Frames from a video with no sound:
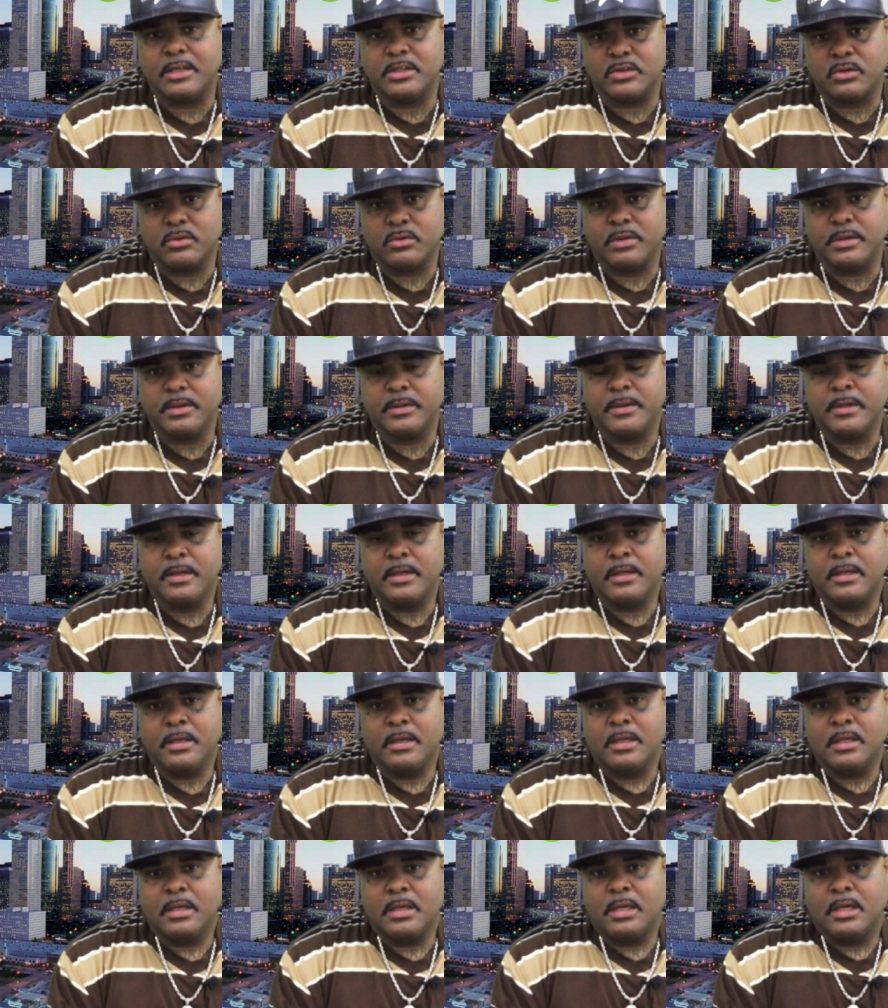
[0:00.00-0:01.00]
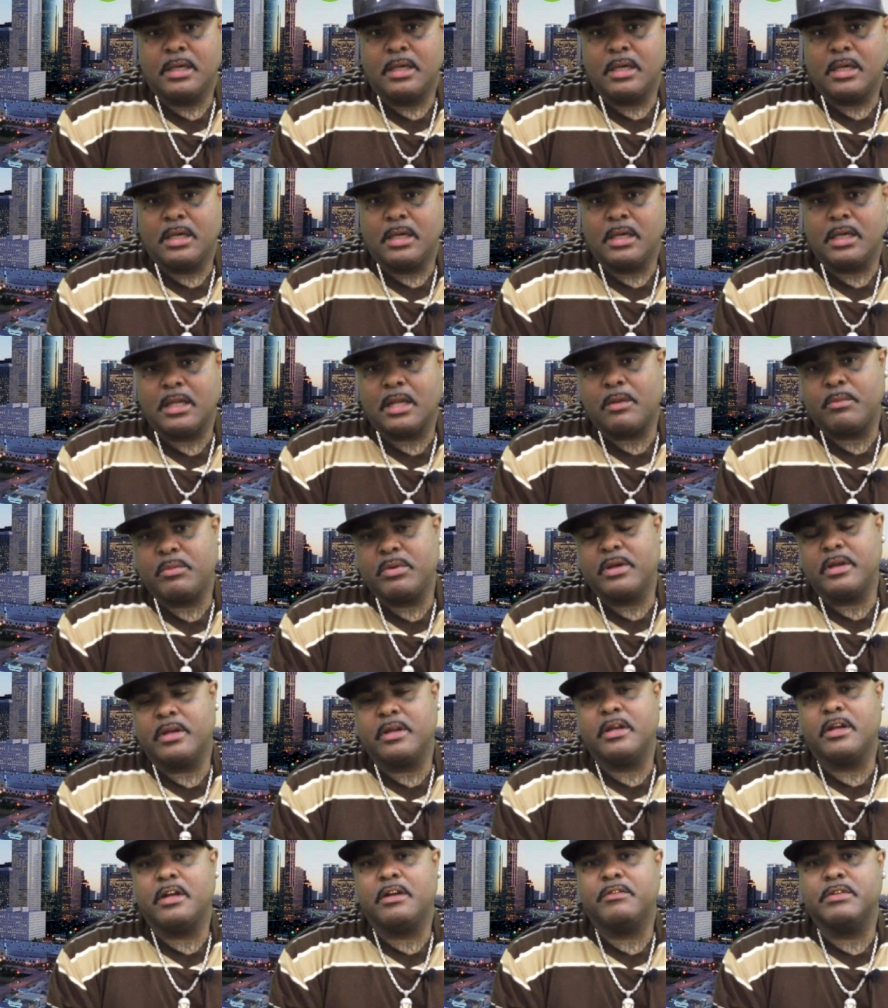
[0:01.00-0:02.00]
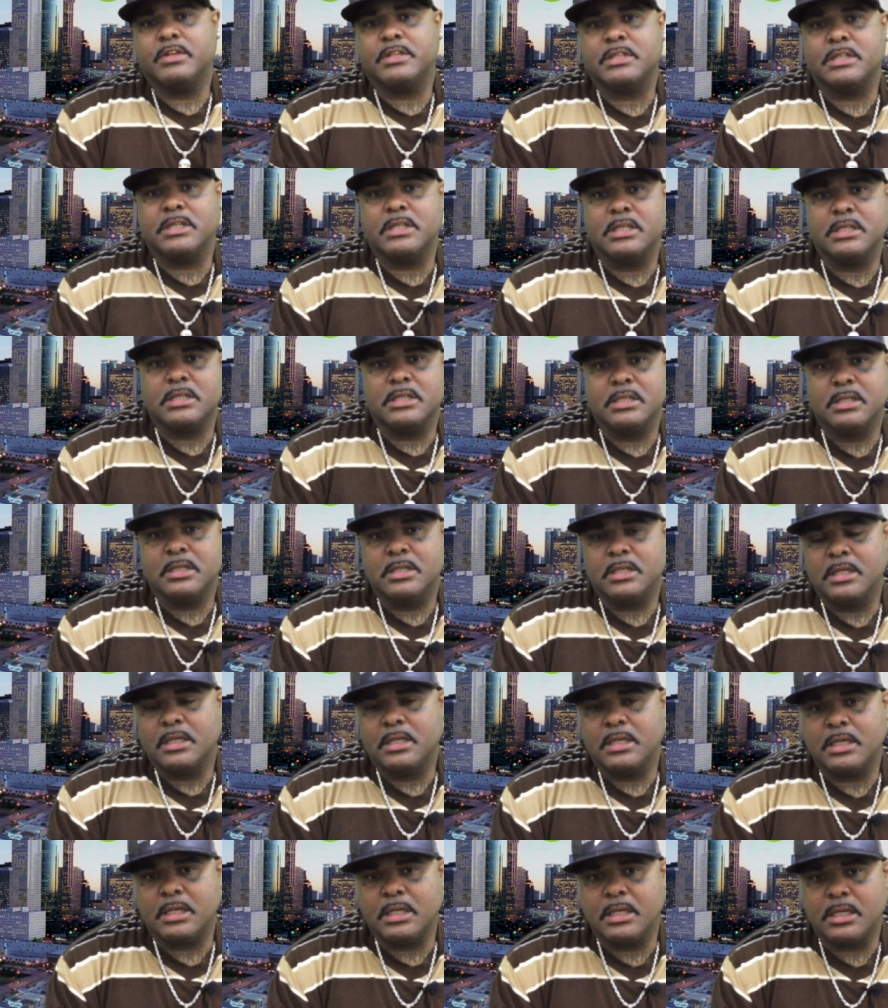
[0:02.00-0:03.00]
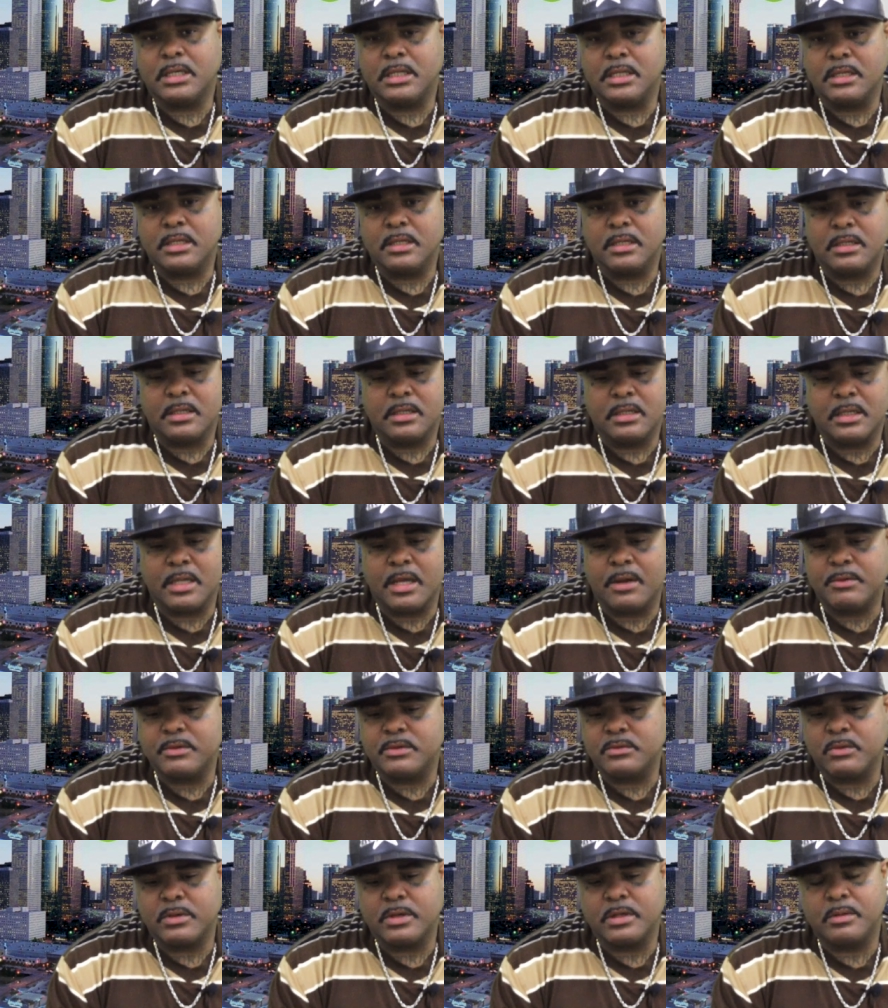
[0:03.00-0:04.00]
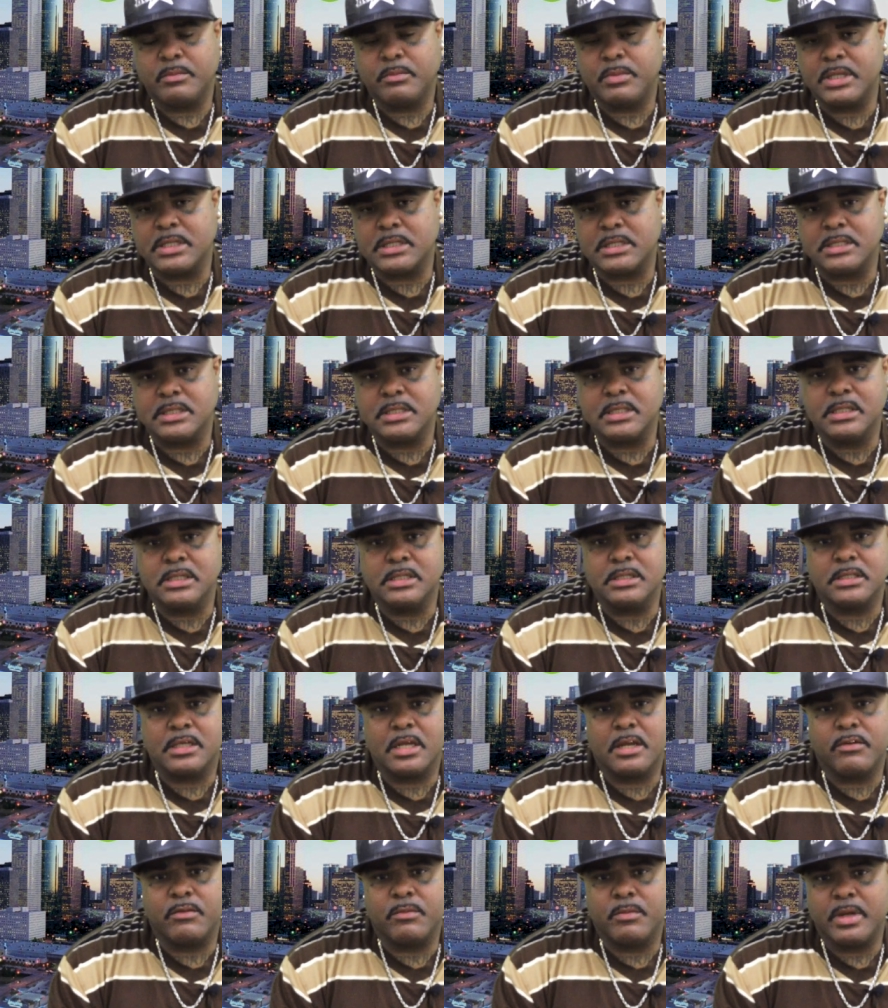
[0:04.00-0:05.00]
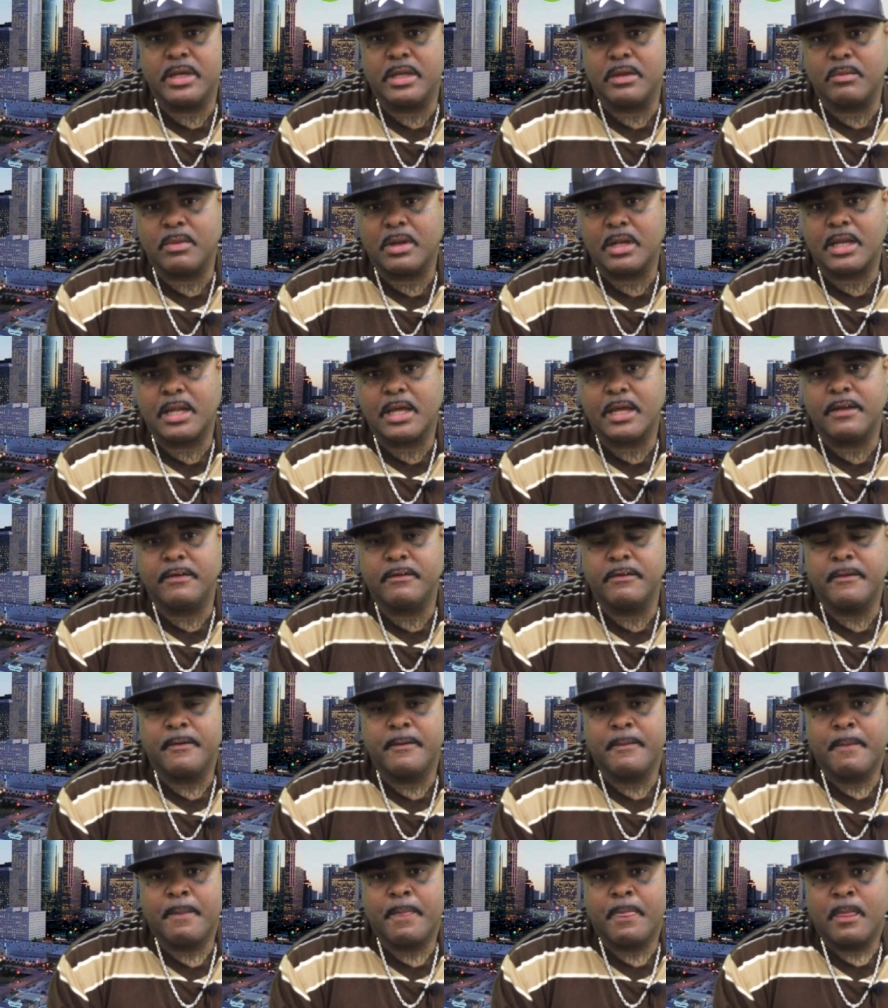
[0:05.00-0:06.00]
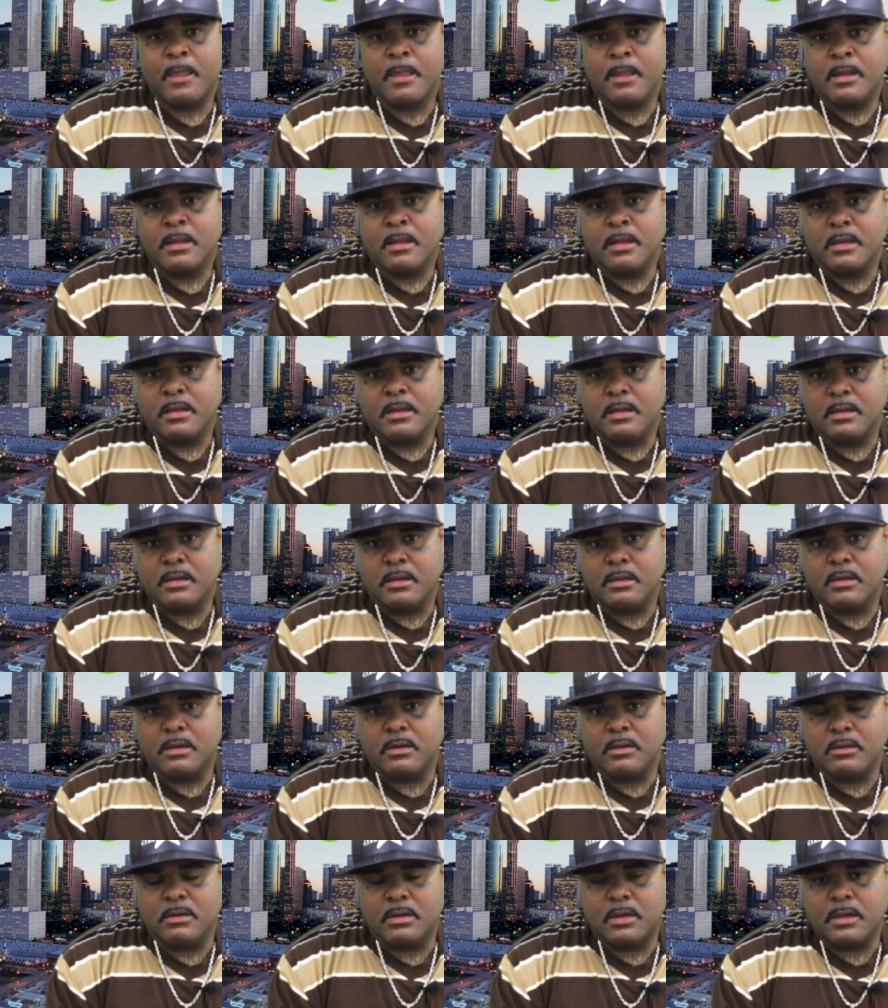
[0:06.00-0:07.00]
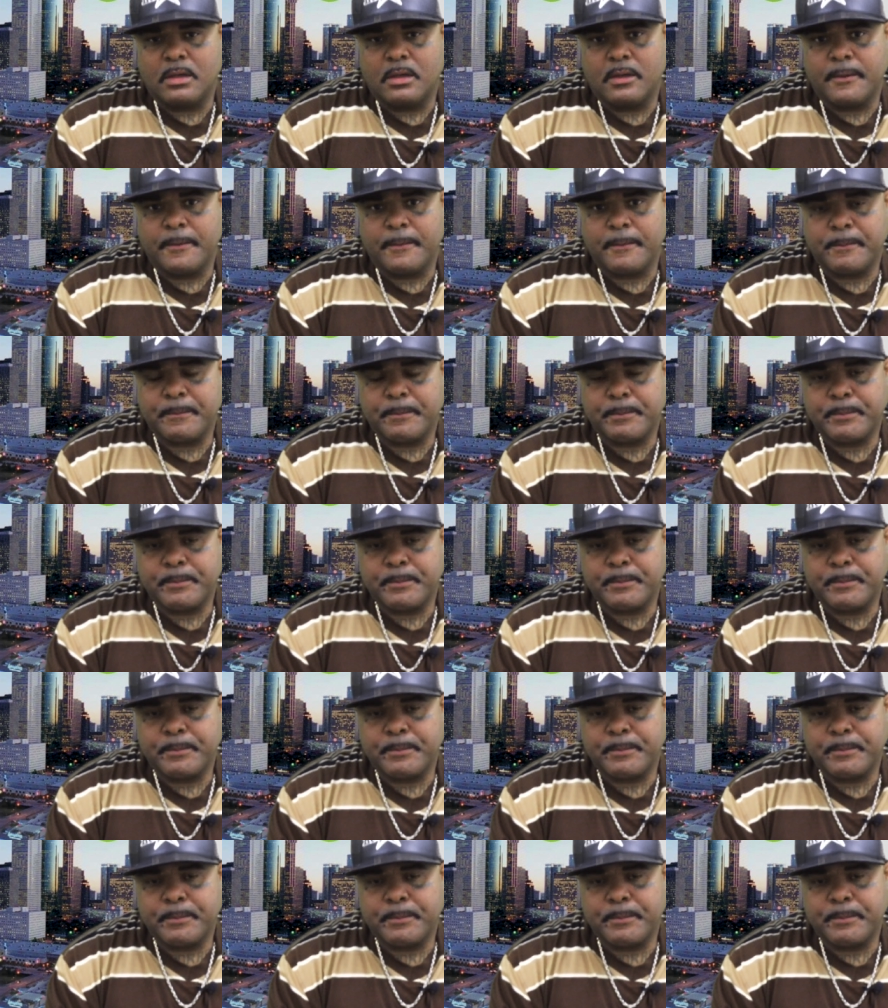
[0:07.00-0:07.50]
joined. And I've been here ever since. And that was one of the best decisions I ever made in my life. You know,